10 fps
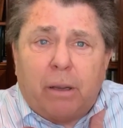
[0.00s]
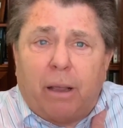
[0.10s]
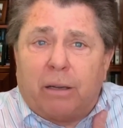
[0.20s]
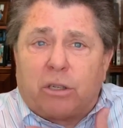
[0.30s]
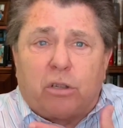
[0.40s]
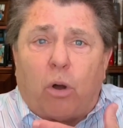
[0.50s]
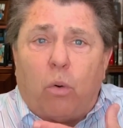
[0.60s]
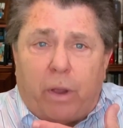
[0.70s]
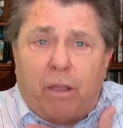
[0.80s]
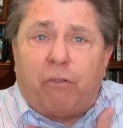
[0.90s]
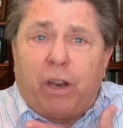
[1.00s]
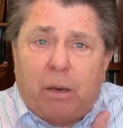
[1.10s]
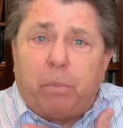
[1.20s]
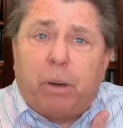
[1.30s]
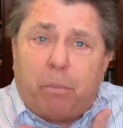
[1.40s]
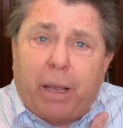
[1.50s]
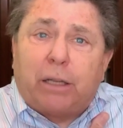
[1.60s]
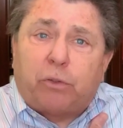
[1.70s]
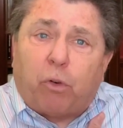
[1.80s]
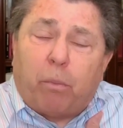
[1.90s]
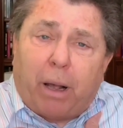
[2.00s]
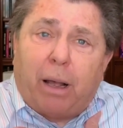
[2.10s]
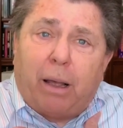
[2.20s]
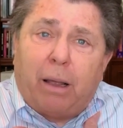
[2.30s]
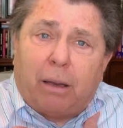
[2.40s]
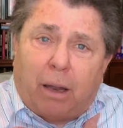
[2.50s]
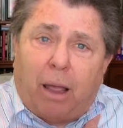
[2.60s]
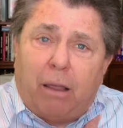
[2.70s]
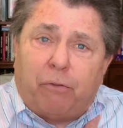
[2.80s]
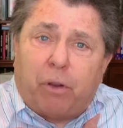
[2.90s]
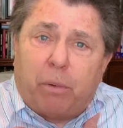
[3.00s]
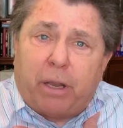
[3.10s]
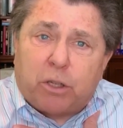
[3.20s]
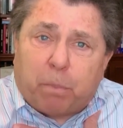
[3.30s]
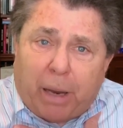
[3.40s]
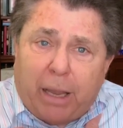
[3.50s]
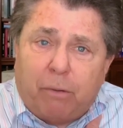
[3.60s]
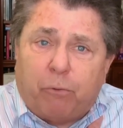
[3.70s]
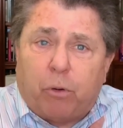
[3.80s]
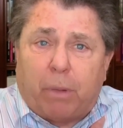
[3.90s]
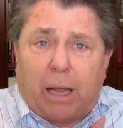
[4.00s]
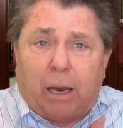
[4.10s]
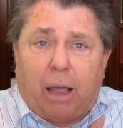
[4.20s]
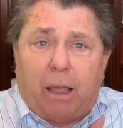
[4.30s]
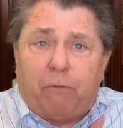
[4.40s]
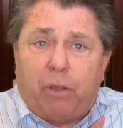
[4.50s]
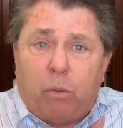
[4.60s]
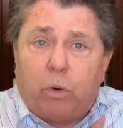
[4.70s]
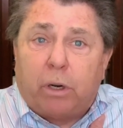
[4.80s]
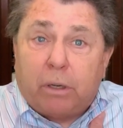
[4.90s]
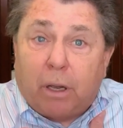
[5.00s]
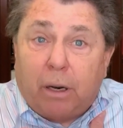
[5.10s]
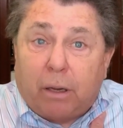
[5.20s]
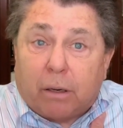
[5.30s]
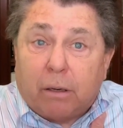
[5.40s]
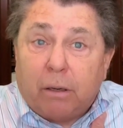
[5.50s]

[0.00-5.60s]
And so if it had been best for my life and his plan for my life, he would have done it.